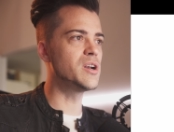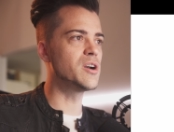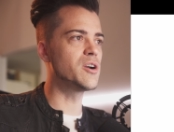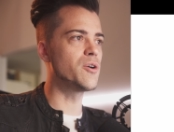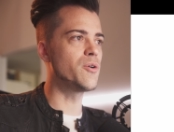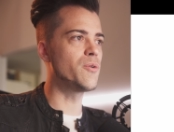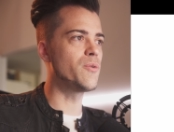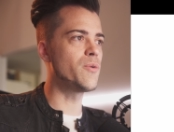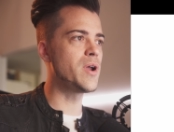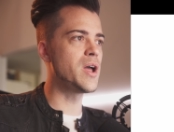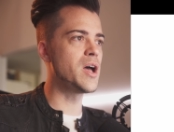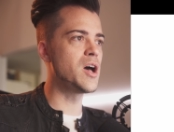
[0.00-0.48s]
it
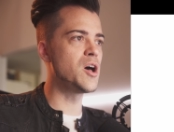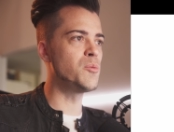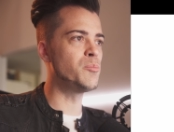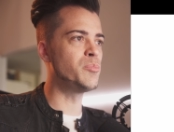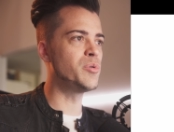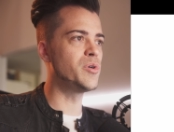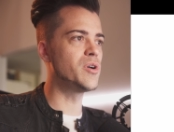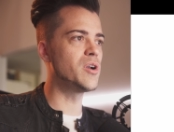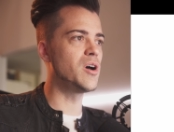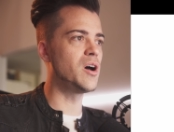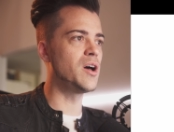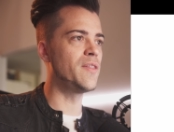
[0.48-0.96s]
around,
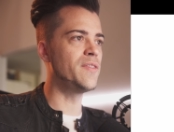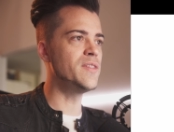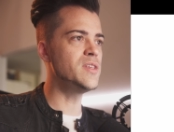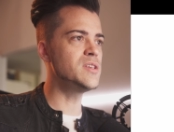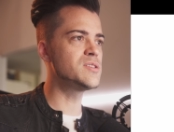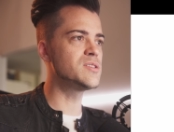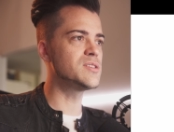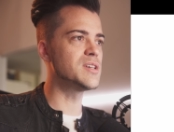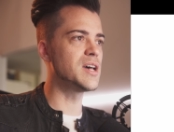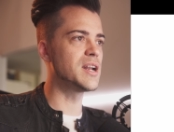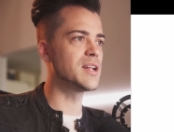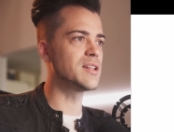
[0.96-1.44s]
put it on
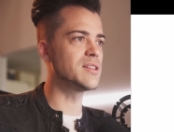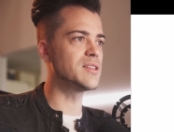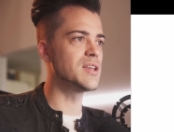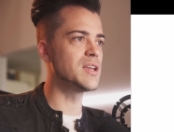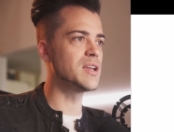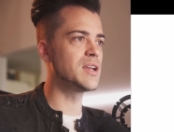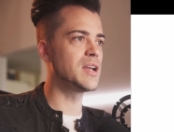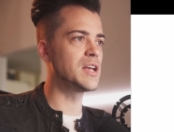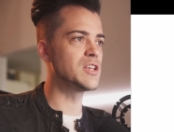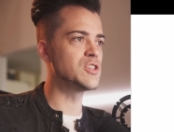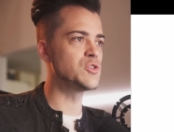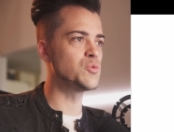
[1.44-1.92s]
this side of
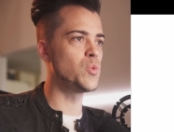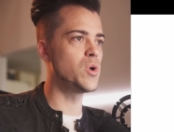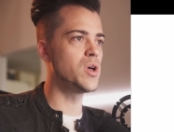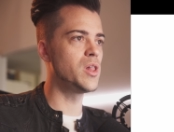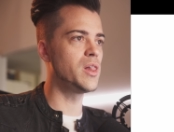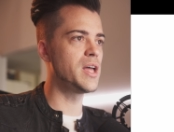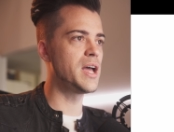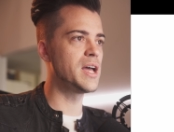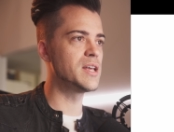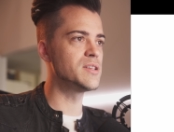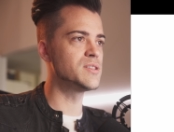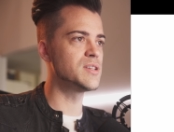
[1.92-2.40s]
thing, as well
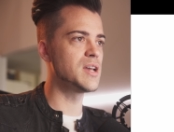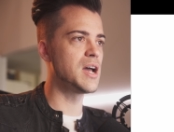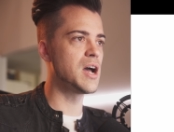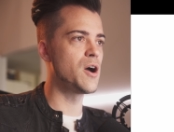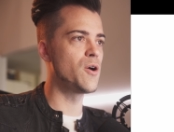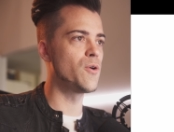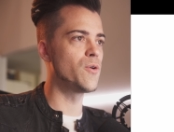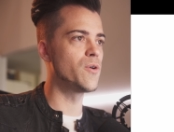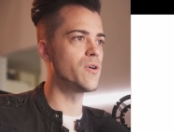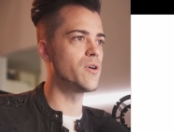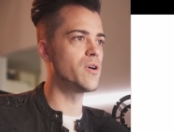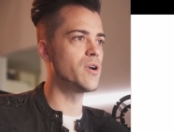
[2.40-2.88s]
as
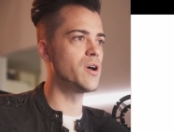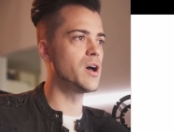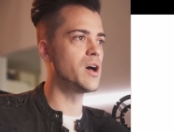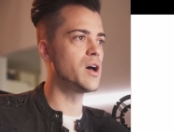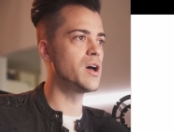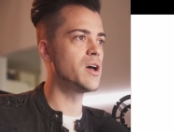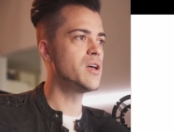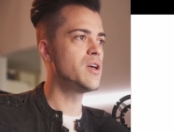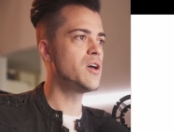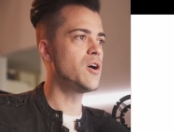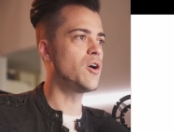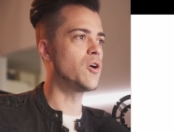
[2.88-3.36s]

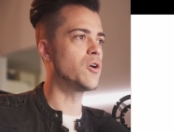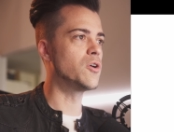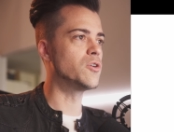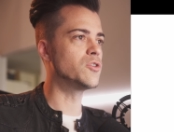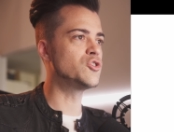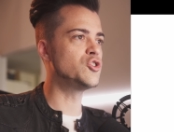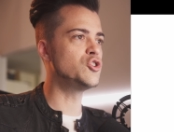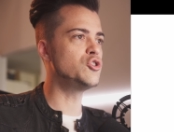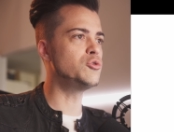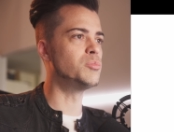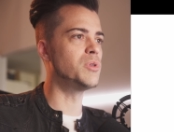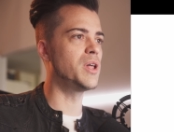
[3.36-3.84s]
our
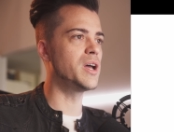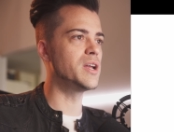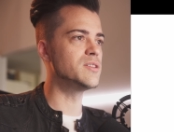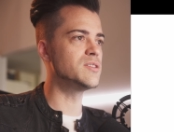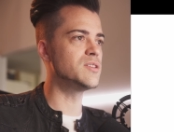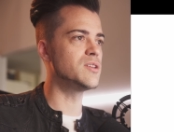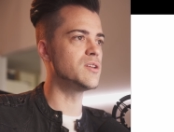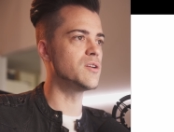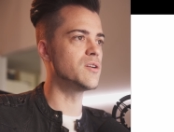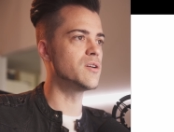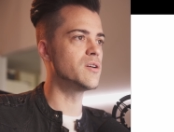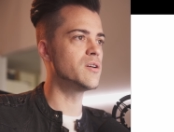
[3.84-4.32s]
tube lights
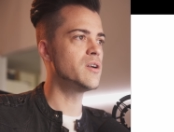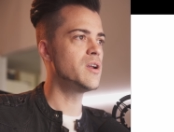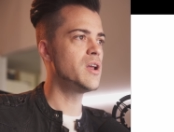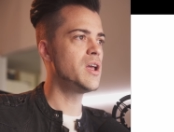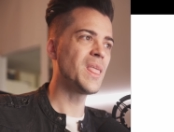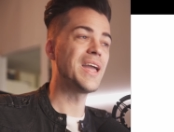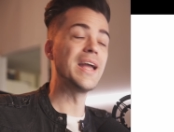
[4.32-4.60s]
here.